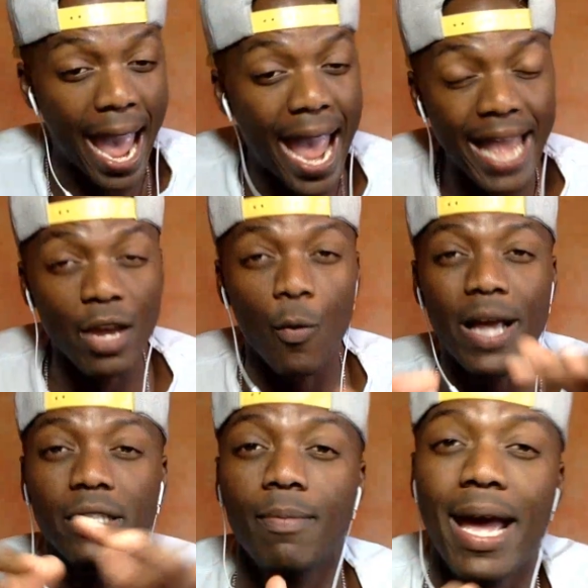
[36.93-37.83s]

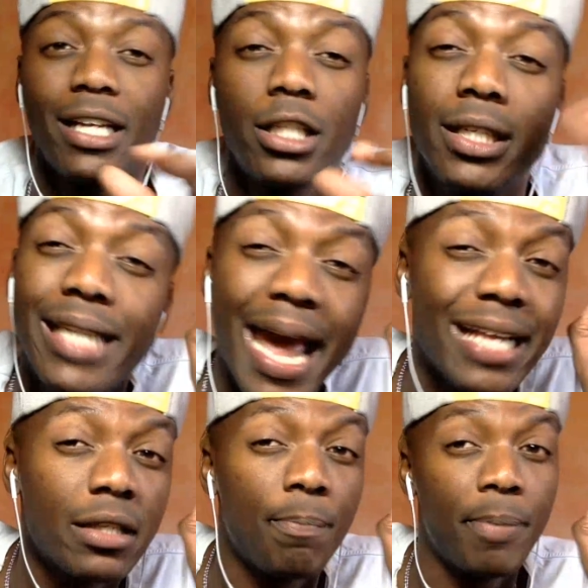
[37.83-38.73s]
Anyways, man,
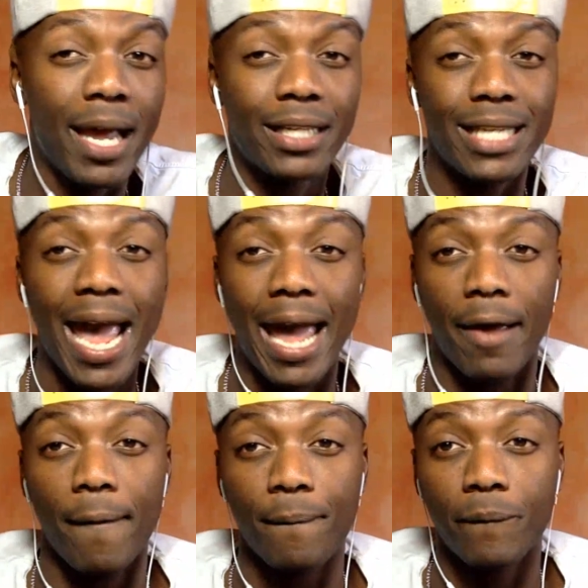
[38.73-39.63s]
today's a big day.